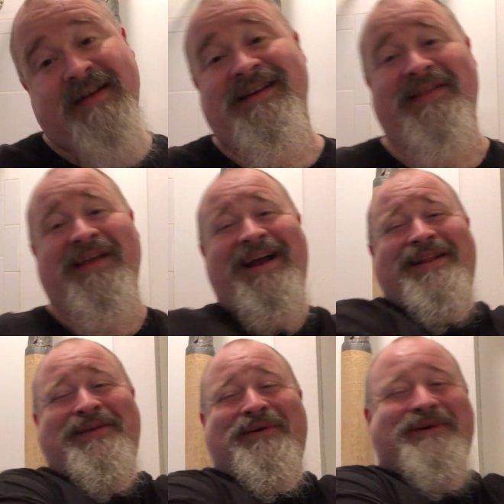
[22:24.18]
nothing out
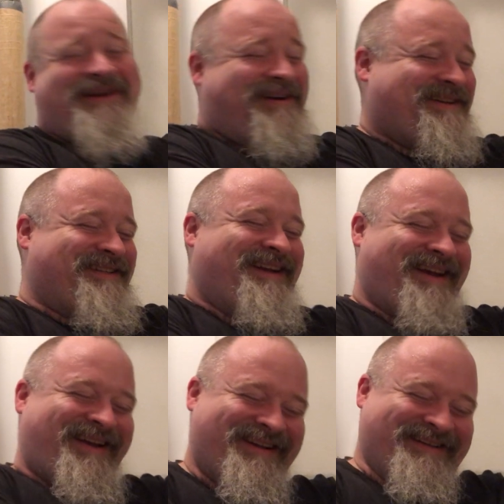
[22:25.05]
of the ordinary
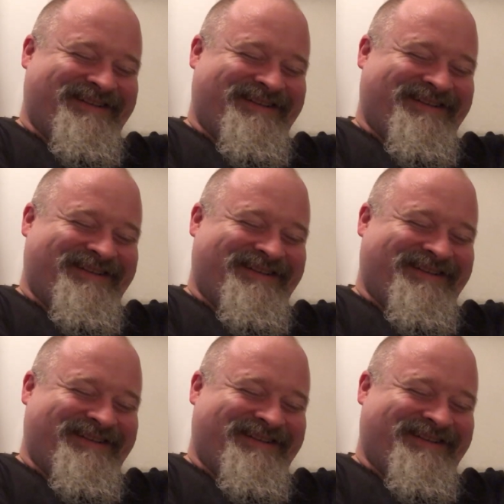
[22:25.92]
today.